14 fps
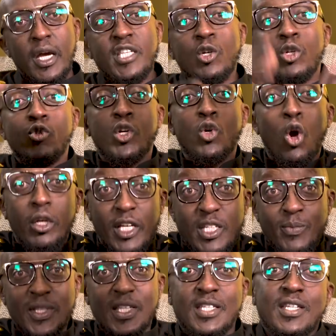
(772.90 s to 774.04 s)
It's not recognized
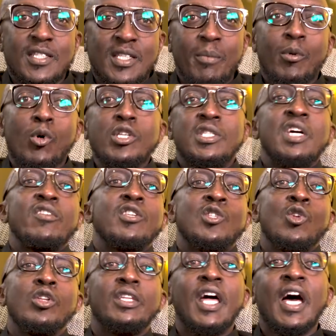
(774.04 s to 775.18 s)
by the system because it's
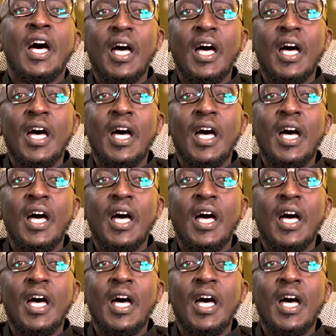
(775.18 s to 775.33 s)
not there.